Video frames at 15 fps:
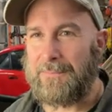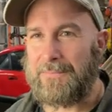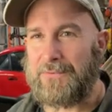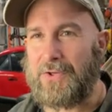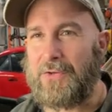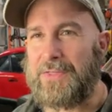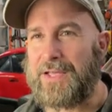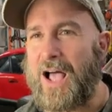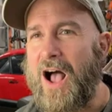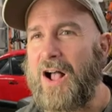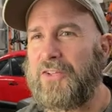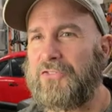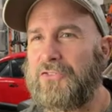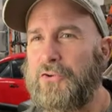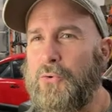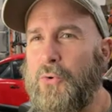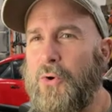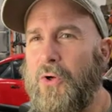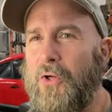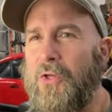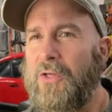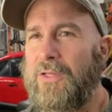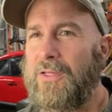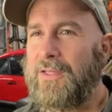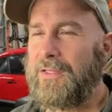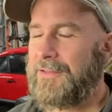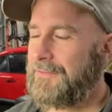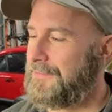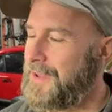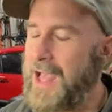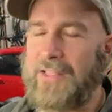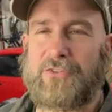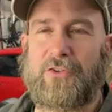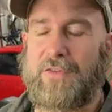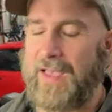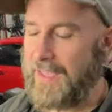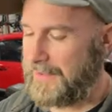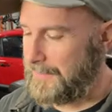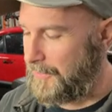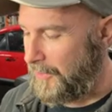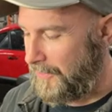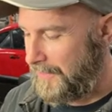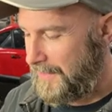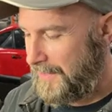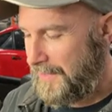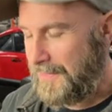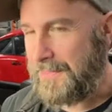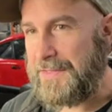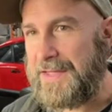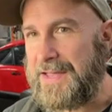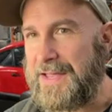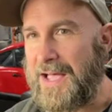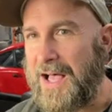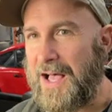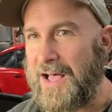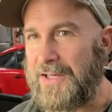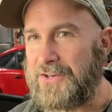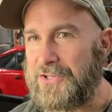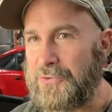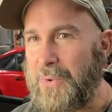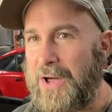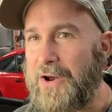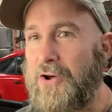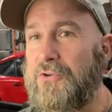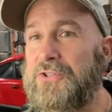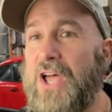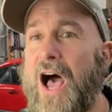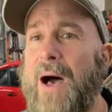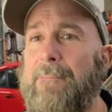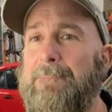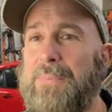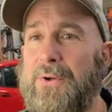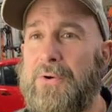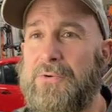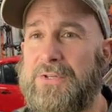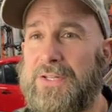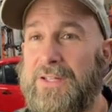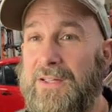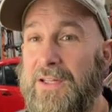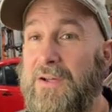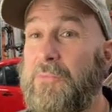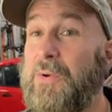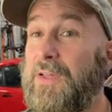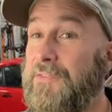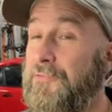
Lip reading: So the Cox tool, not so valuable. The Duetto top boot with